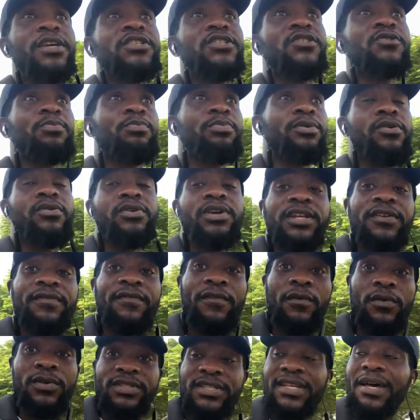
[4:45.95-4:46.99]
spirit
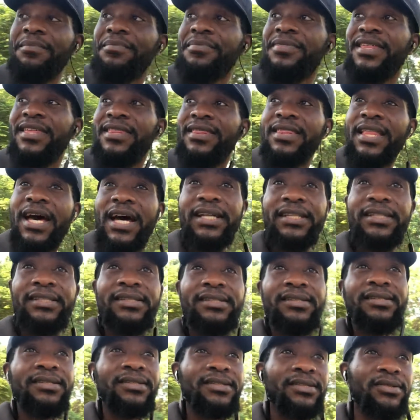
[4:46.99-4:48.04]
for something that
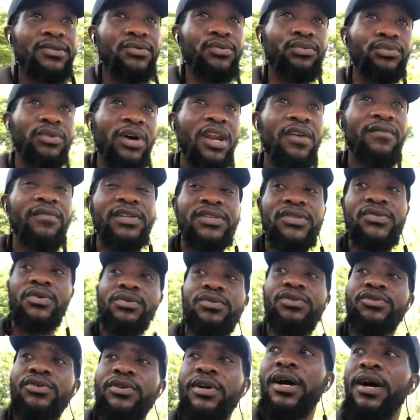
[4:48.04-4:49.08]
is whatever is
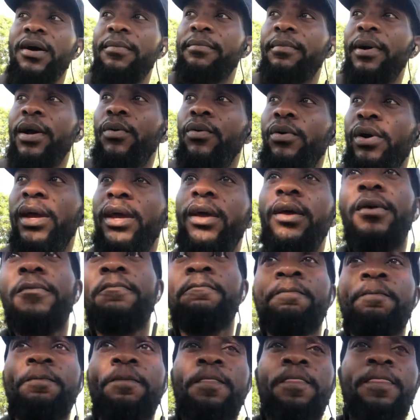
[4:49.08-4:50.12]
going to come my way.
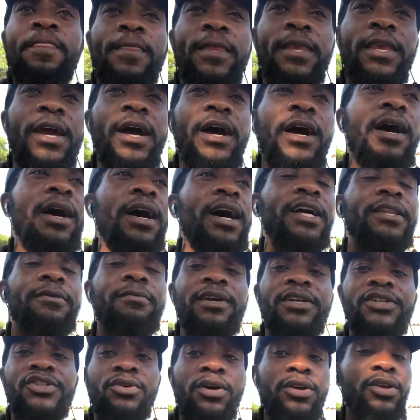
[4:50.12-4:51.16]
Yeah, and
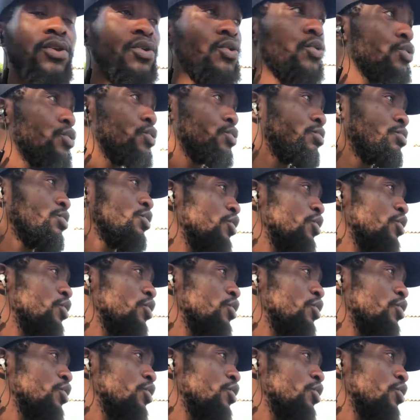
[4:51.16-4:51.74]
make sure you